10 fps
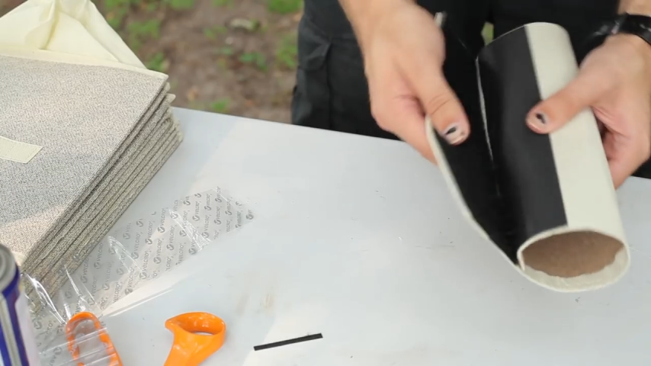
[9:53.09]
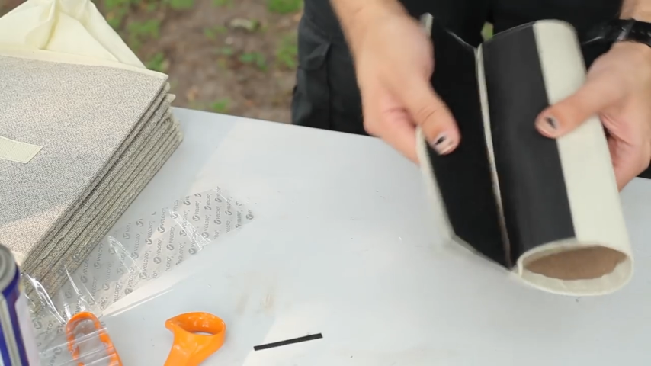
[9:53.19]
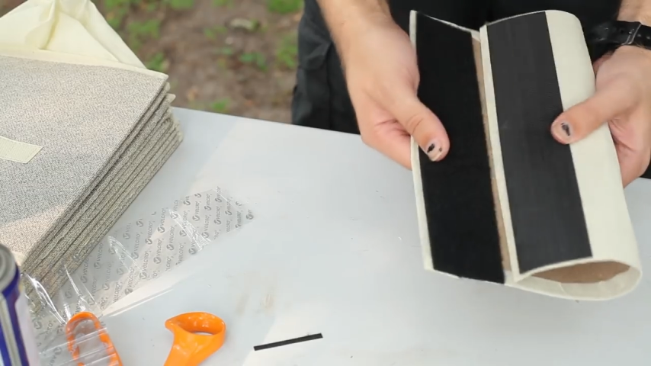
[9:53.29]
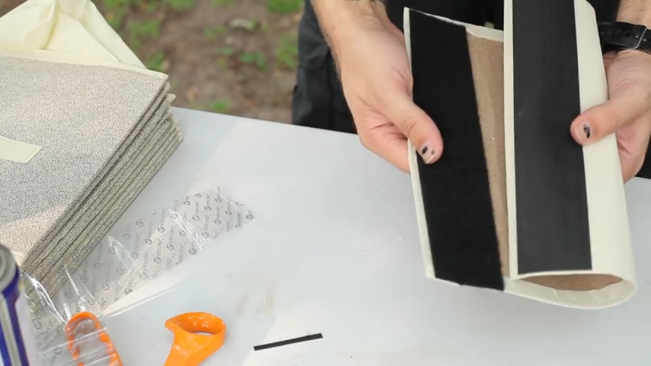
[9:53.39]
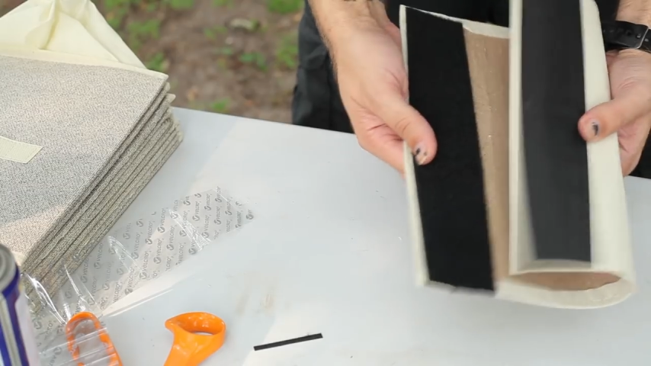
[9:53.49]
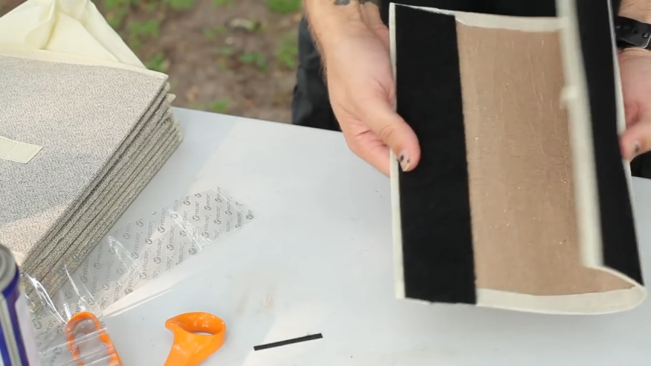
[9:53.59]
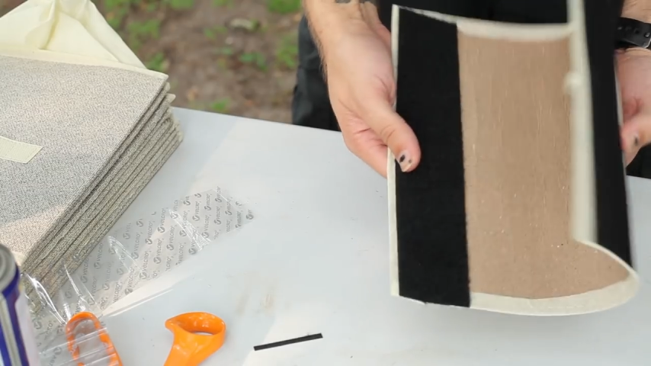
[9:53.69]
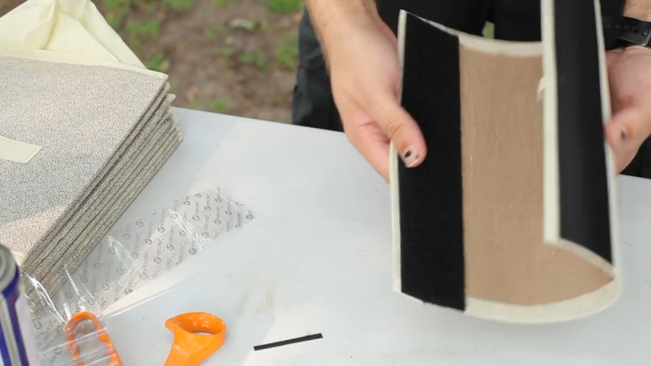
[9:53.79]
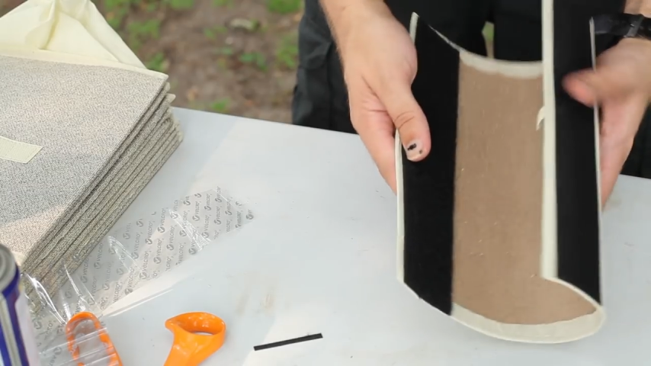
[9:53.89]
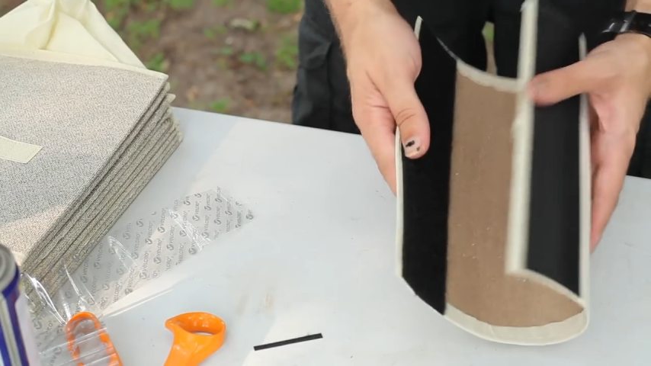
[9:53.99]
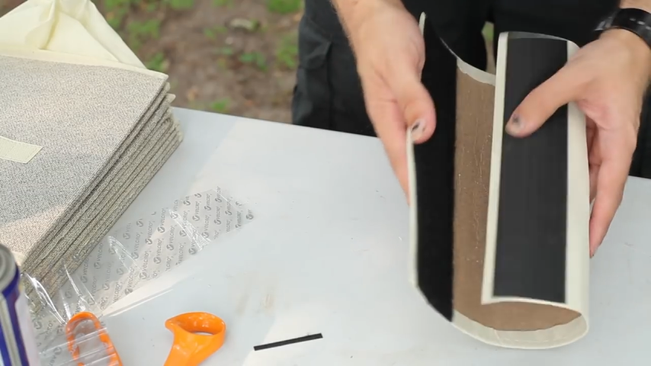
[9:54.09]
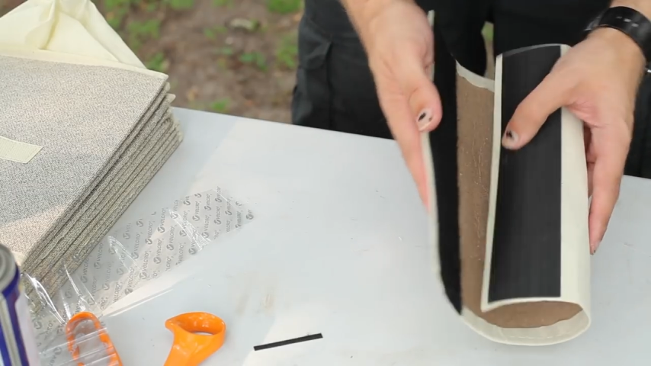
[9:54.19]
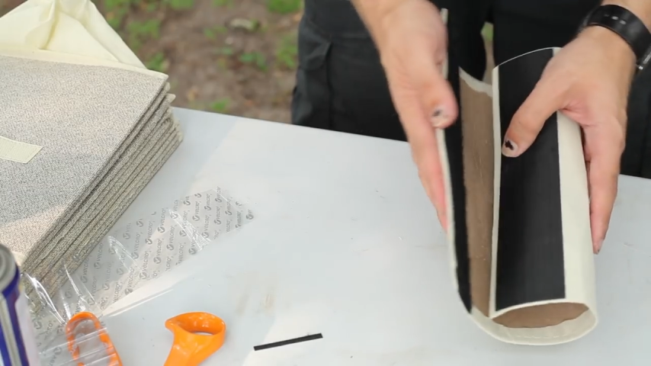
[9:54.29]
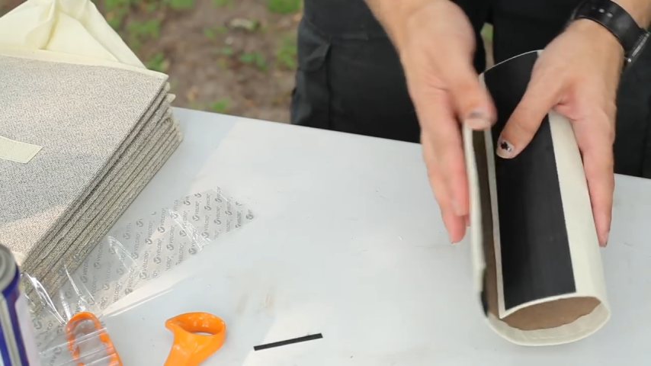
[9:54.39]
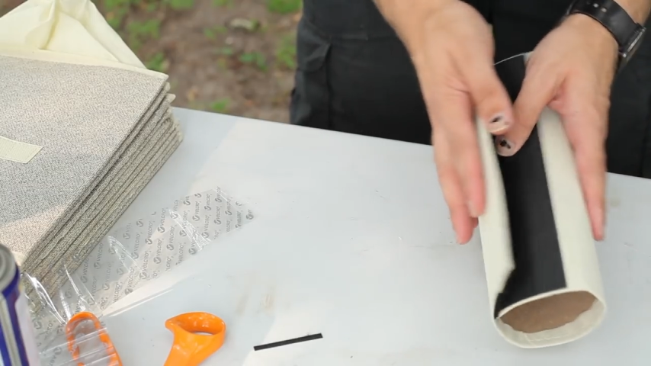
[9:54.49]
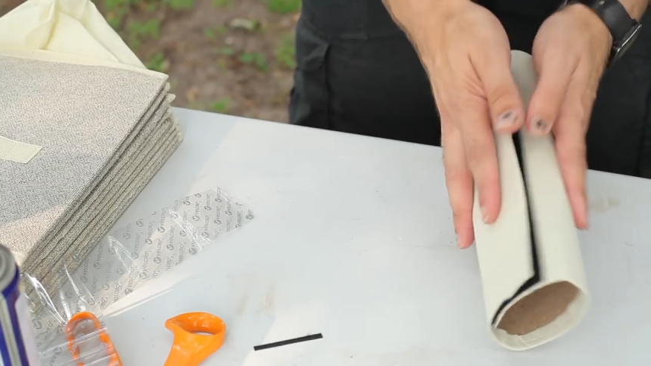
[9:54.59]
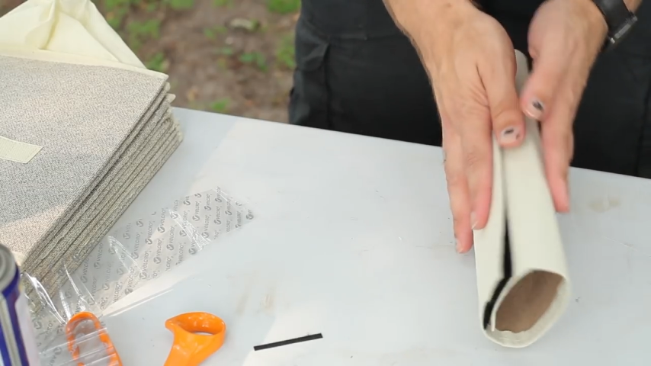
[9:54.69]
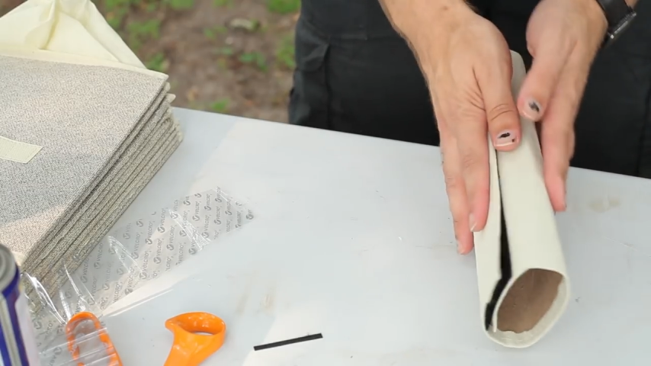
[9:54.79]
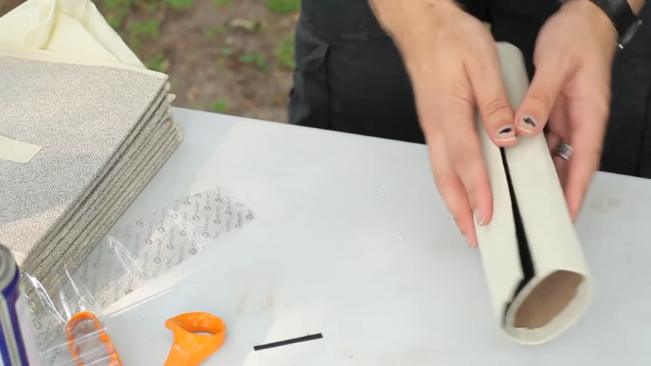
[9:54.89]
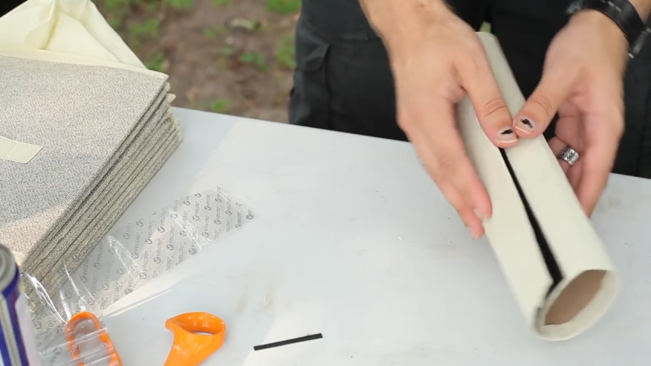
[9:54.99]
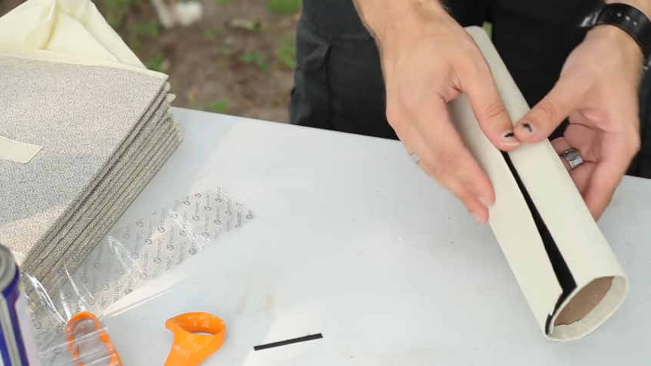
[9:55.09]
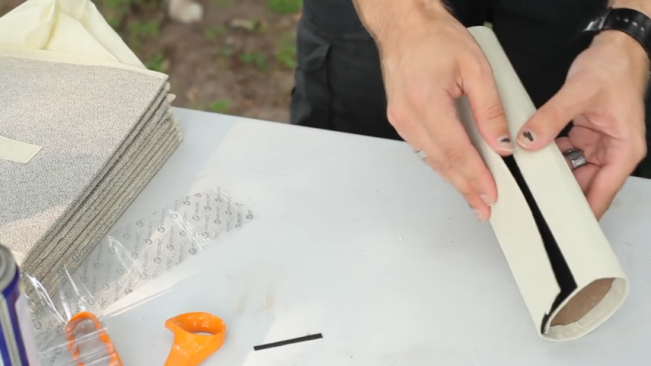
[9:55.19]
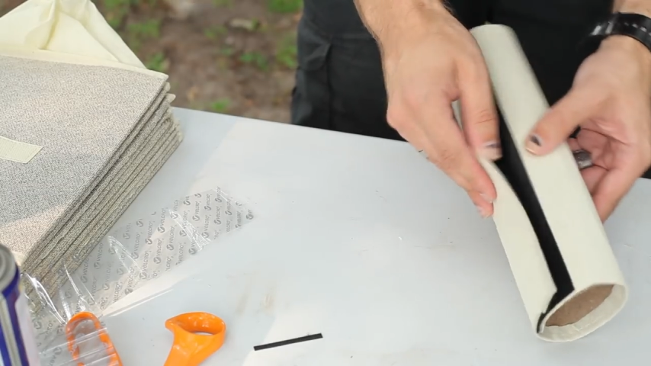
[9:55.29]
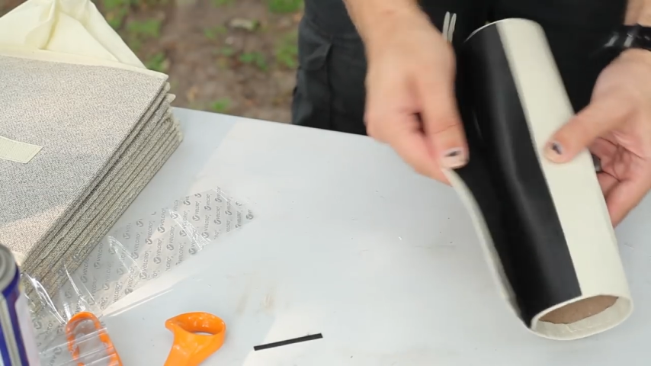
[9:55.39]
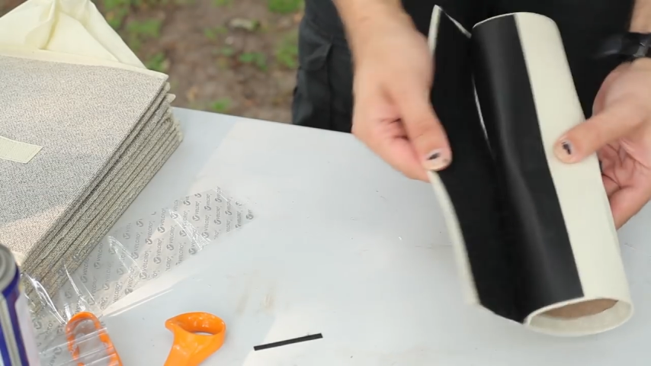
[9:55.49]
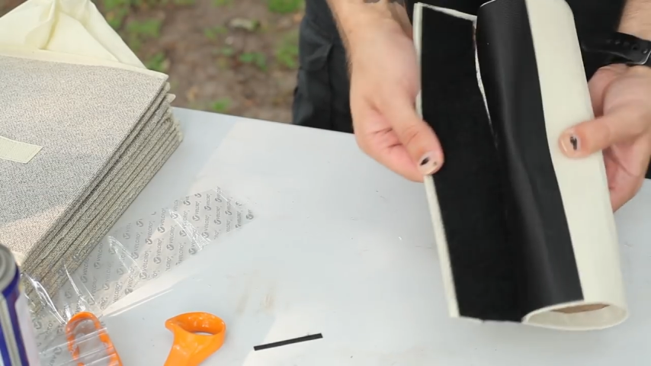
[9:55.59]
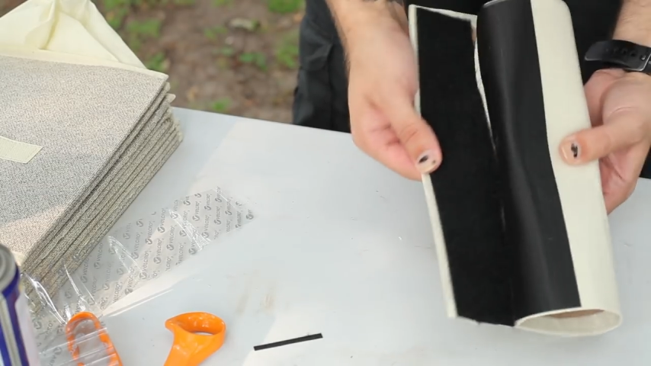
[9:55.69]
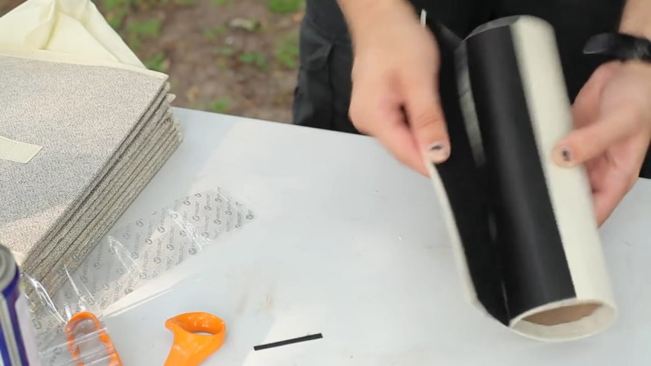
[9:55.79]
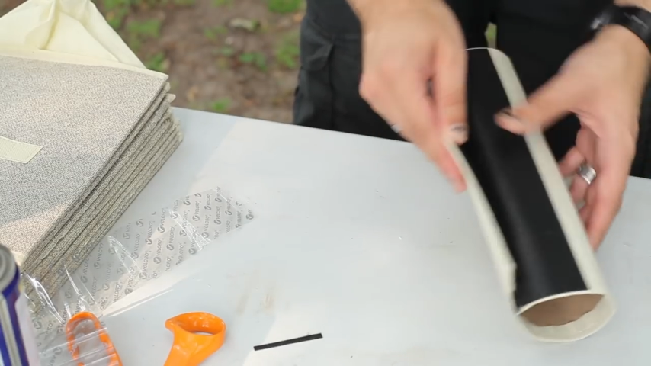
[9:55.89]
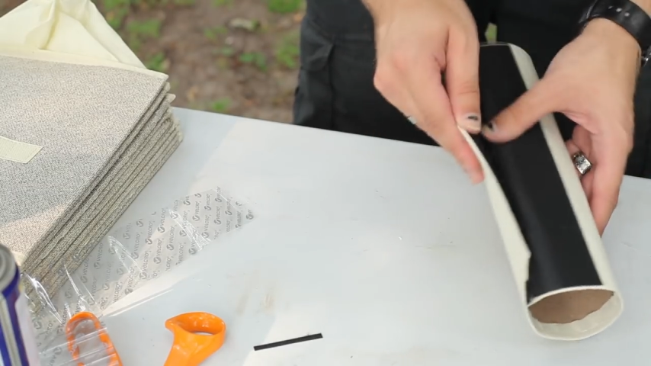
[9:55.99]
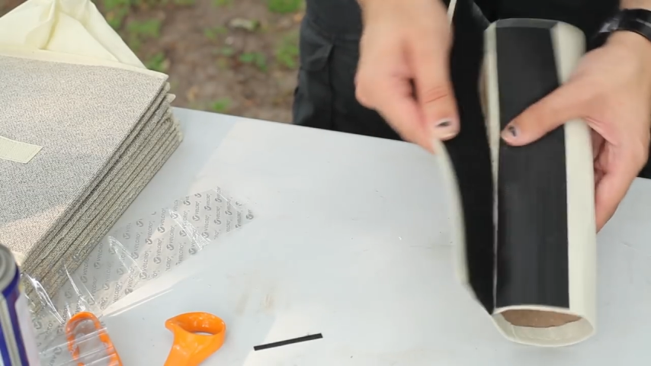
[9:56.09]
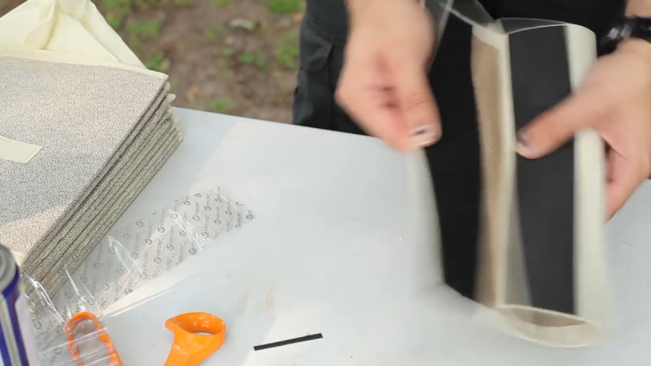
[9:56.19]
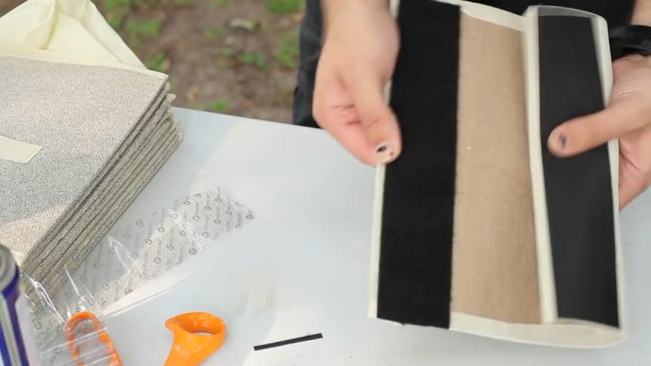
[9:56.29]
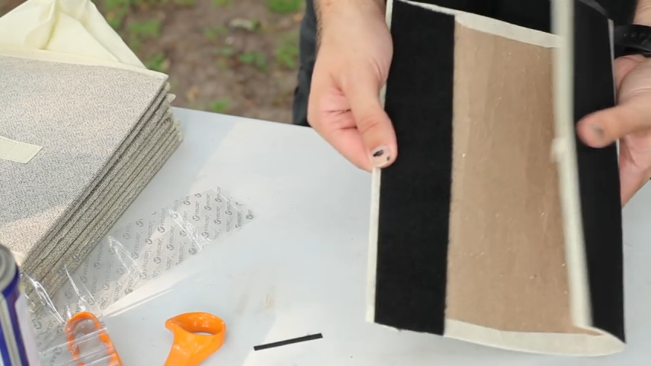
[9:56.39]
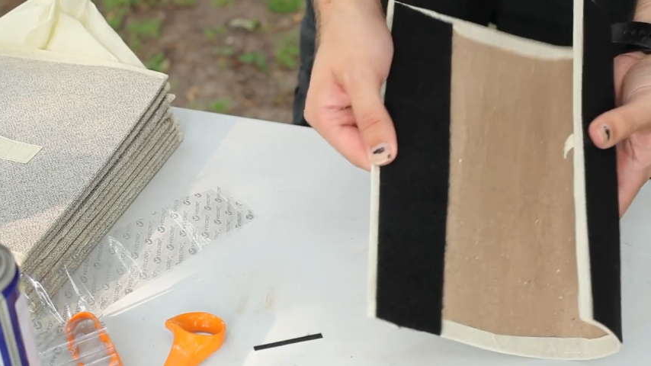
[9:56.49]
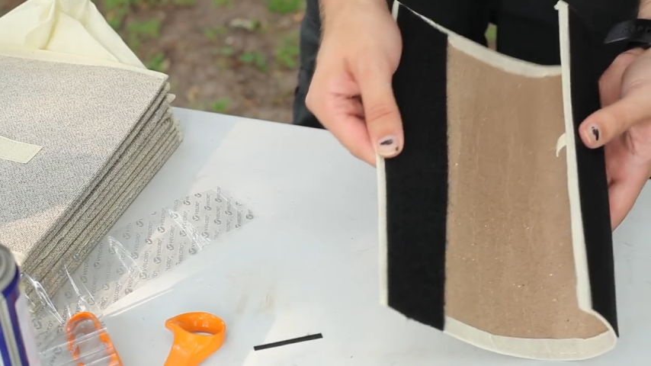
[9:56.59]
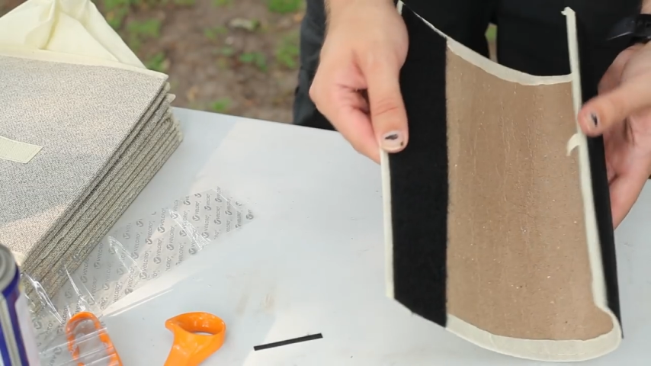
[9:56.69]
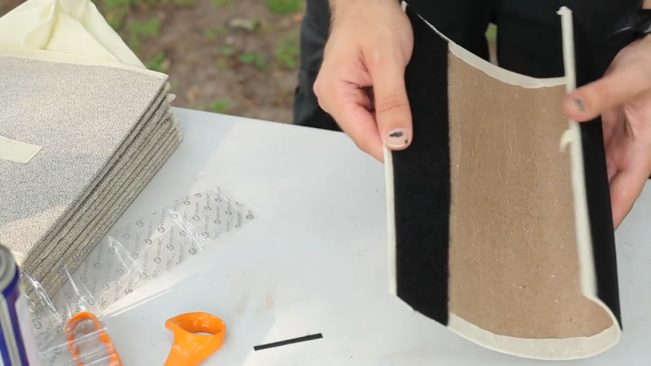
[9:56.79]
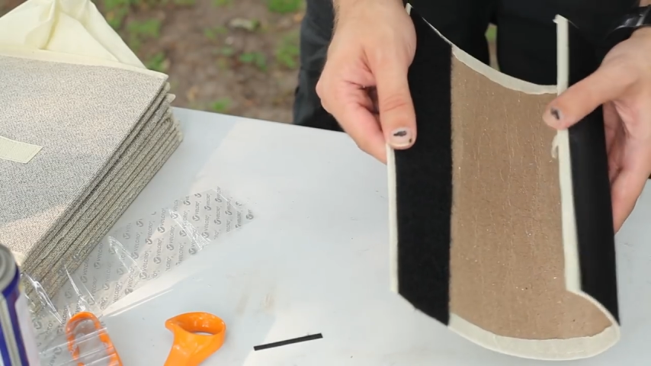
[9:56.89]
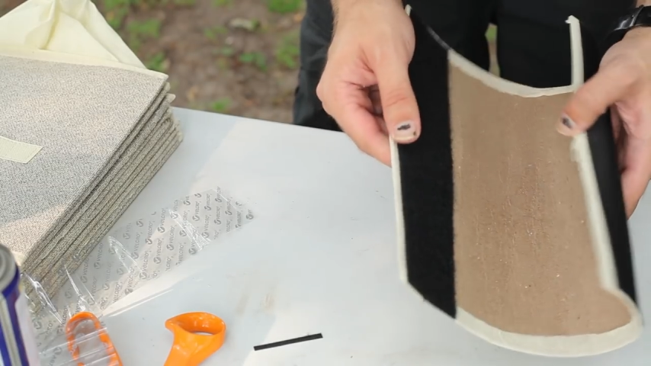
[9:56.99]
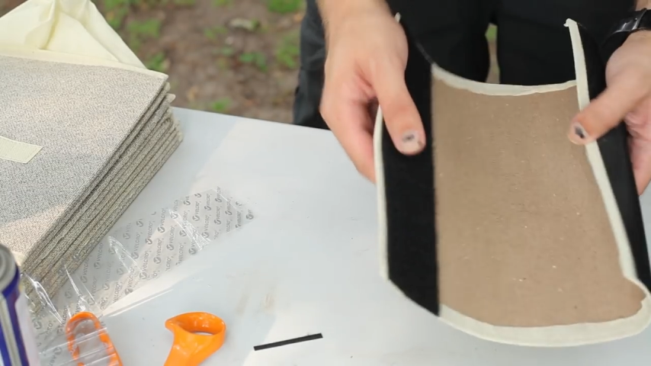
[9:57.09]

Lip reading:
(no speaker visible)